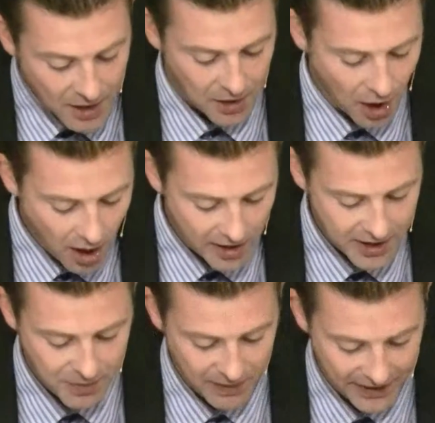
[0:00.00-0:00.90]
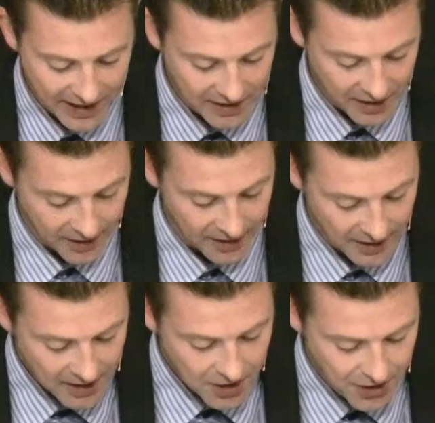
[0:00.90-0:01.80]
God is within
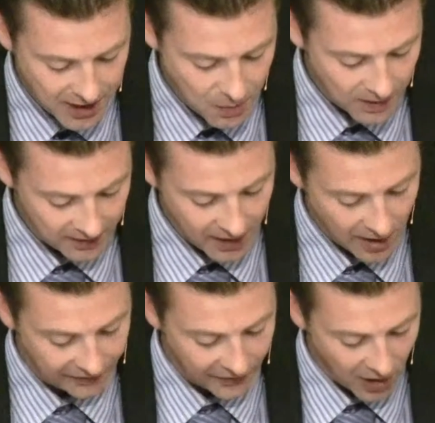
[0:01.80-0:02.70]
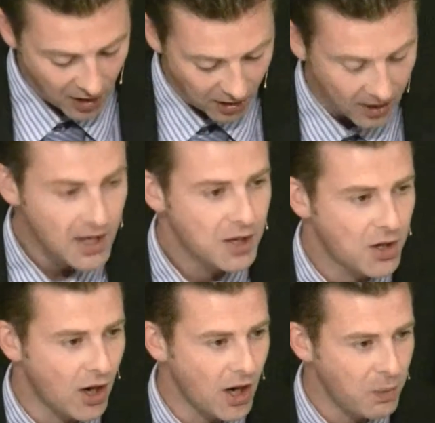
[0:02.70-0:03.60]
her. She will not fall.
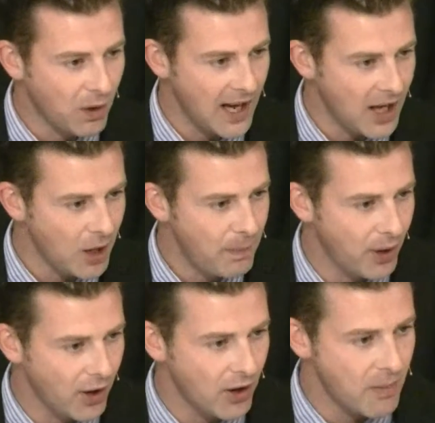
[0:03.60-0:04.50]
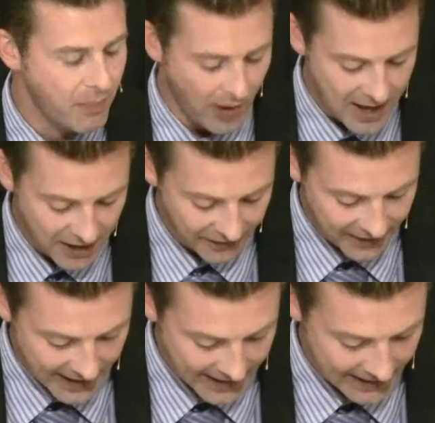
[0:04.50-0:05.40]
God will help her at break of
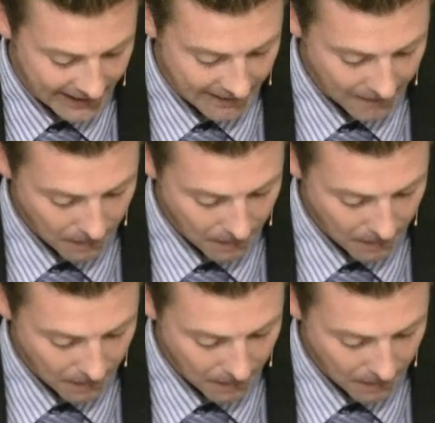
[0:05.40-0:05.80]
day.